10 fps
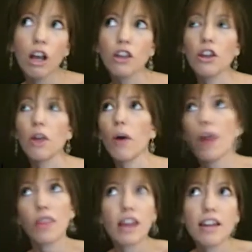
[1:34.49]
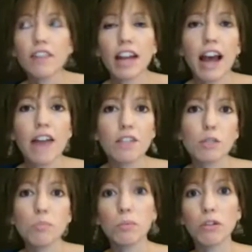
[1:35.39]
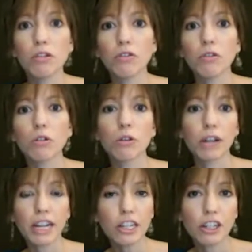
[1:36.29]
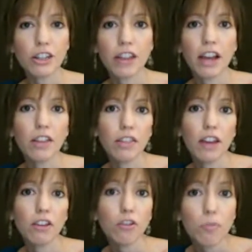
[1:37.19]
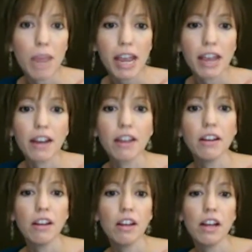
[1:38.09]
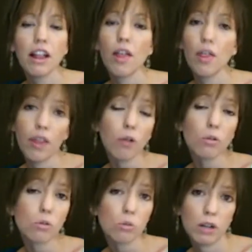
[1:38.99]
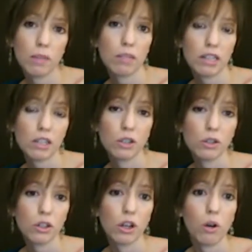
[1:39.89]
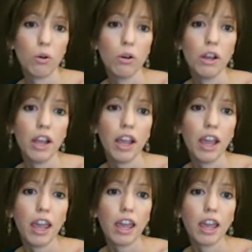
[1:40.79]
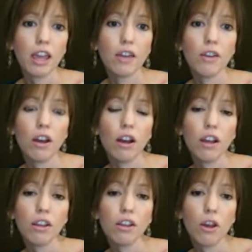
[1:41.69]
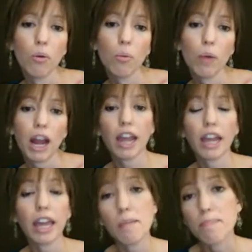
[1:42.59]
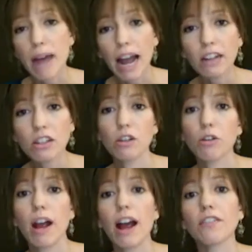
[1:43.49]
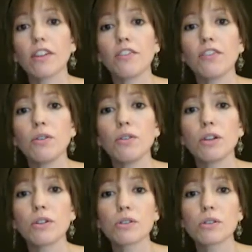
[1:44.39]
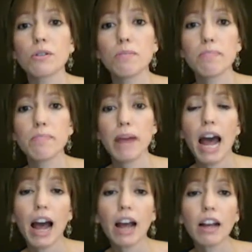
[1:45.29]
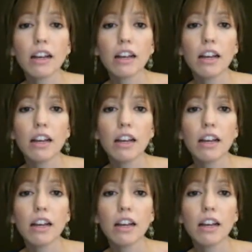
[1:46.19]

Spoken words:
at the end of it have this beautiful creation that you've made. That was 20 plus years ago, and when I came back to the craft a few years back,